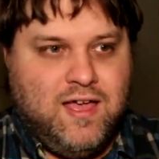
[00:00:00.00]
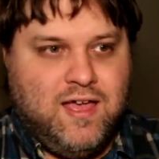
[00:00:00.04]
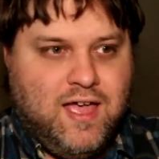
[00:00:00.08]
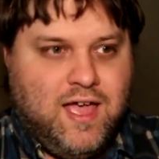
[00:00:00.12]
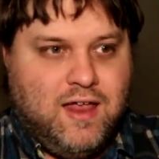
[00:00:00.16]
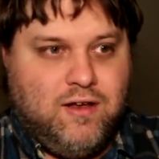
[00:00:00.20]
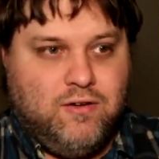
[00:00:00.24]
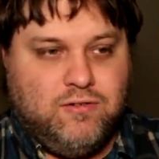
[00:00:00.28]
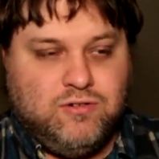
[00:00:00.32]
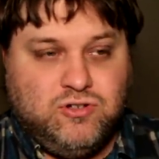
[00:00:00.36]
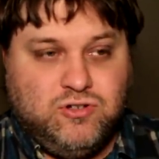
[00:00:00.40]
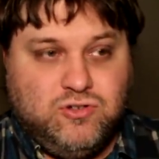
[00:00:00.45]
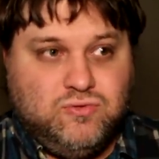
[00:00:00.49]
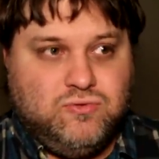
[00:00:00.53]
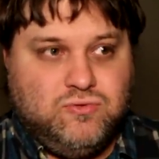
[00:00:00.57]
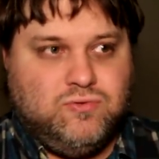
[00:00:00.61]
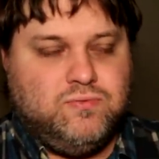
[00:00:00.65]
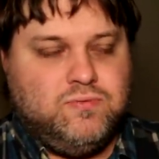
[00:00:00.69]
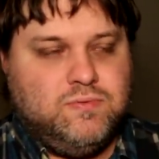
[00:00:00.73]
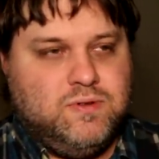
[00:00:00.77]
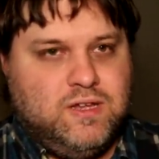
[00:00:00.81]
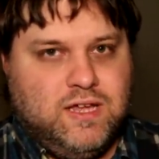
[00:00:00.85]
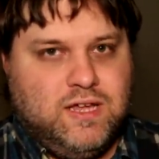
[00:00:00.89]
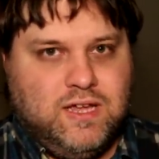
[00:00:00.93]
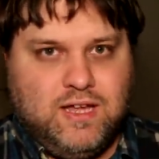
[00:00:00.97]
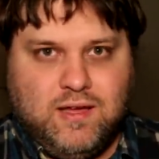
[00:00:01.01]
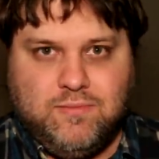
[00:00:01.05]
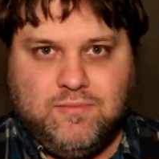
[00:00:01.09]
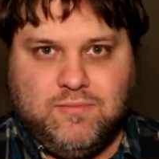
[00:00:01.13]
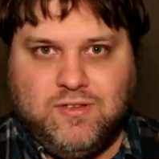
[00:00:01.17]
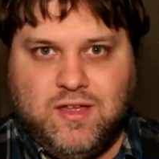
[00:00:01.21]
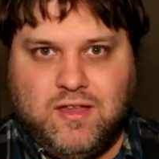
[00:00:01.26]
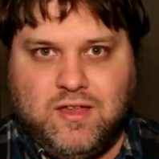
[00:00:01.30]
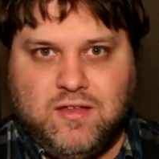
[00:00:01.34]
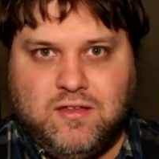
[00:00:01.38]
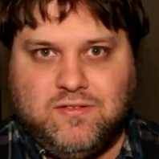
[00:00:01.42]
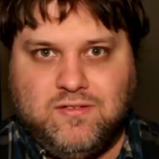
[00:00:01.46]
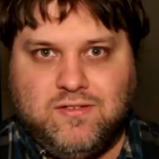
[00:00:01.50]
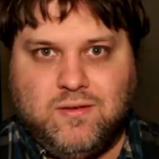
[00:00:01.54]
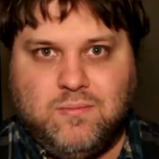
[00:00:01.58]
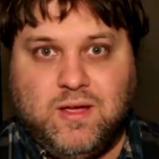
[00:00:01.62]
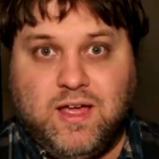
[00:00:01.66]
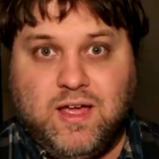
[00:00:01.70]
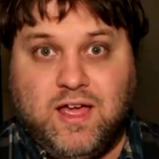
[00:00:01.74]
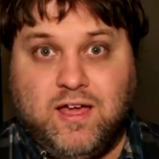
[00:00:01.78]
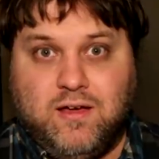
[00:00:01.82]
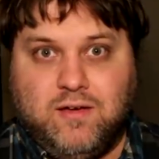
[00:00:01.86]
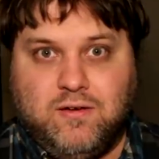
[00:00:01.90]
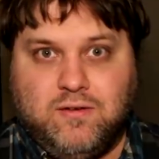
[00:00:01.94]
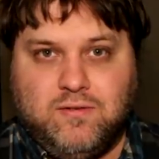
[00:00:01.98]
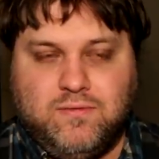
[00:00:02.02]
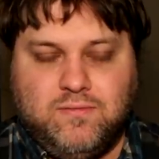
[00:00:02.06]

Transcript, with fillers: and shoo, he comes in somehow.